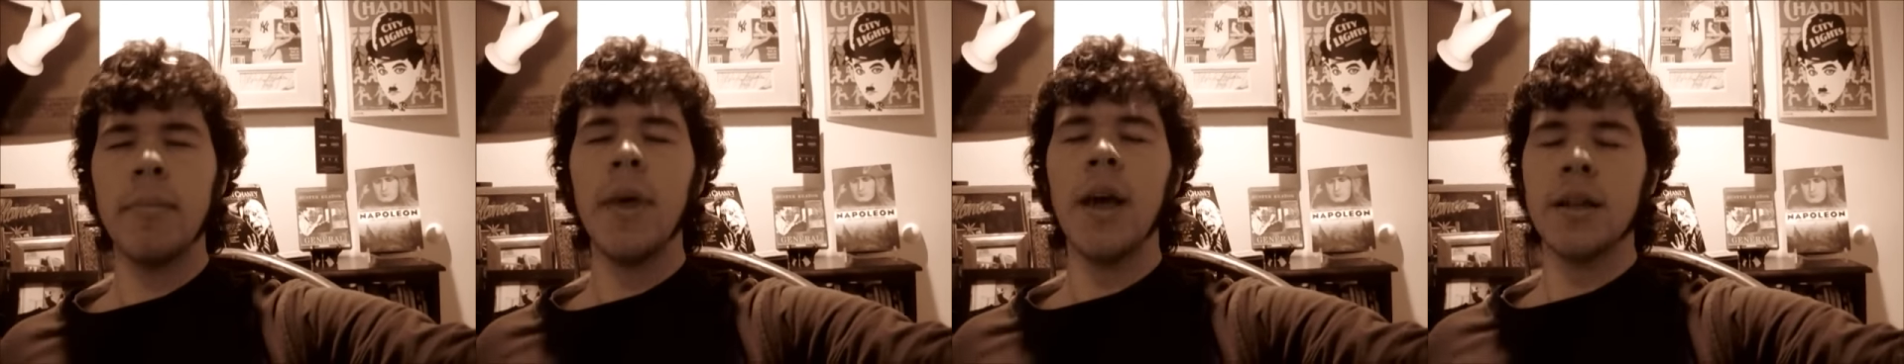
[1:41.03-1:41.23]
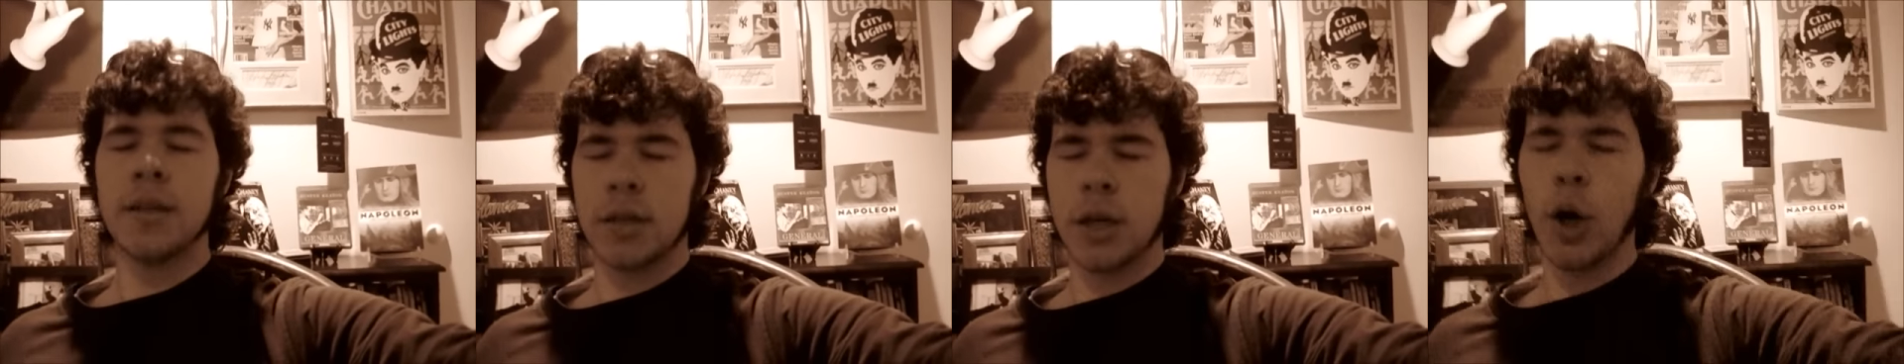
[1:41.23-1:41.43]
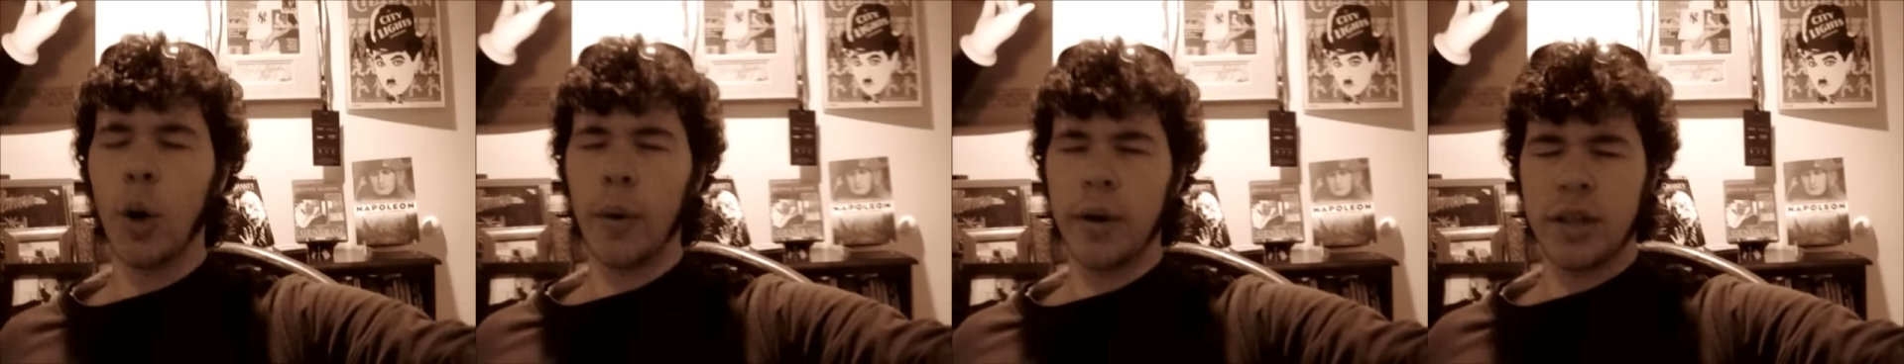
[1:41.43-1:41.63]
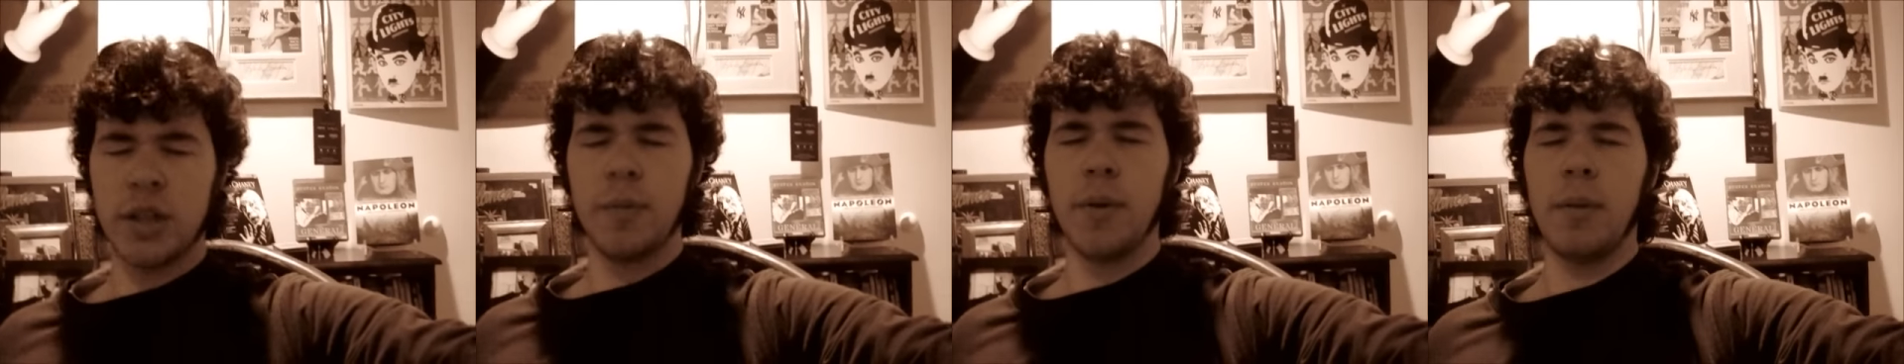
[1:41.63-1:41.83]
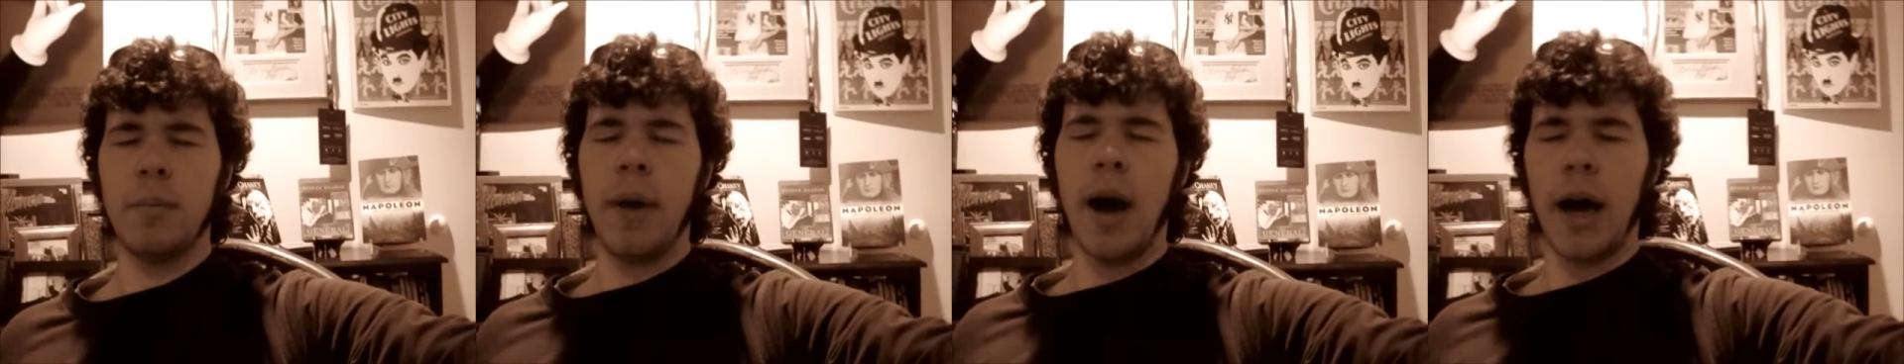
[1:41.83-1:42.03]
it's going to
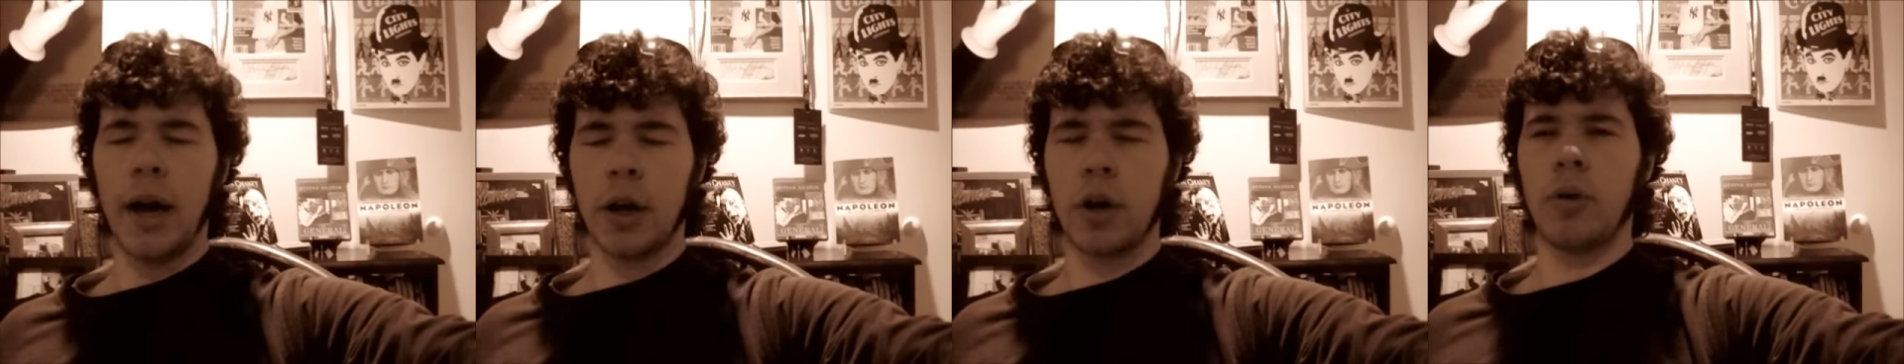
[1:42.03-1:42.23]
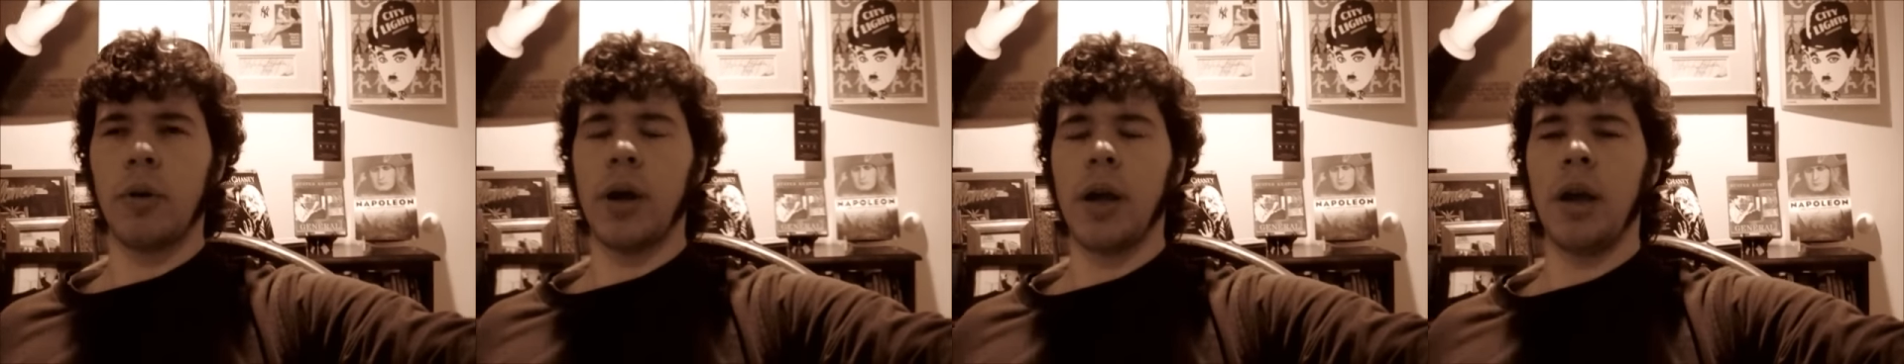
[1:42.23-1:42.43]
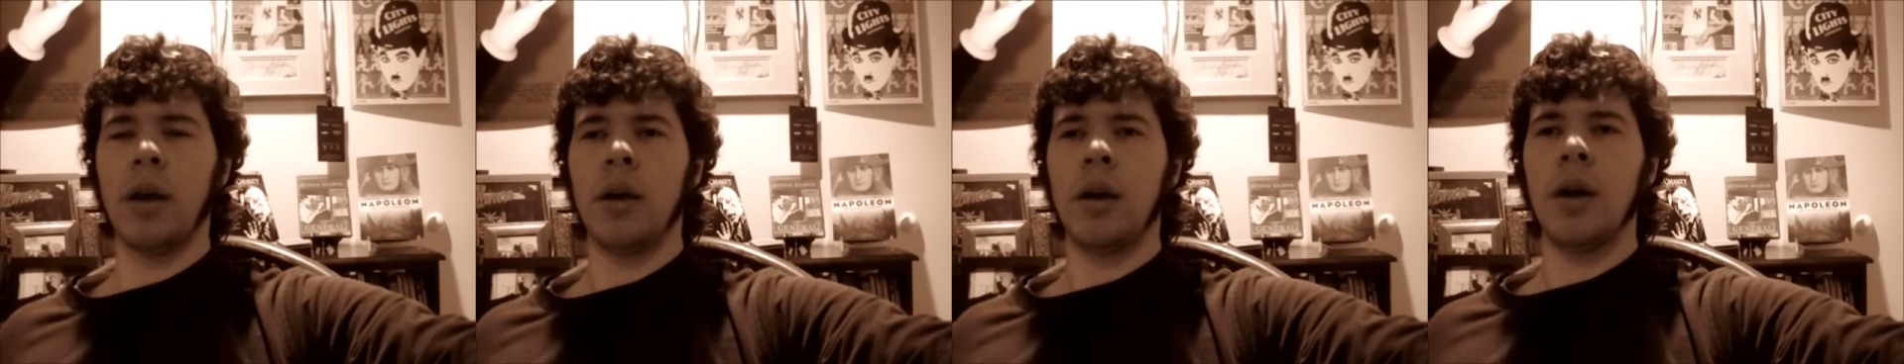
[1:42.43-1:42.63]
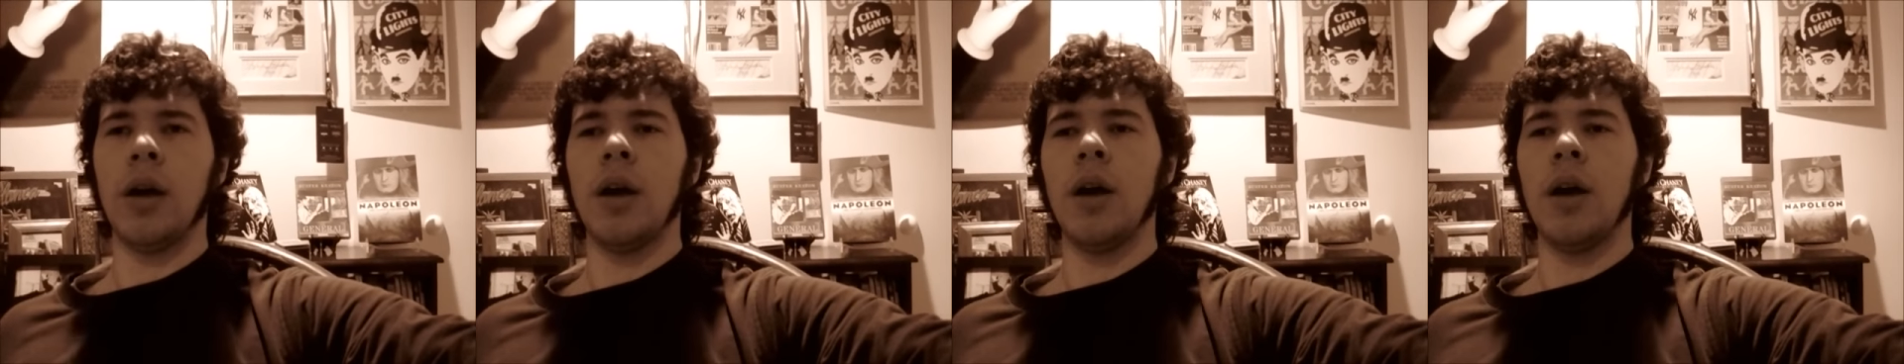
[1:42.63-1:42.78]
be Mockery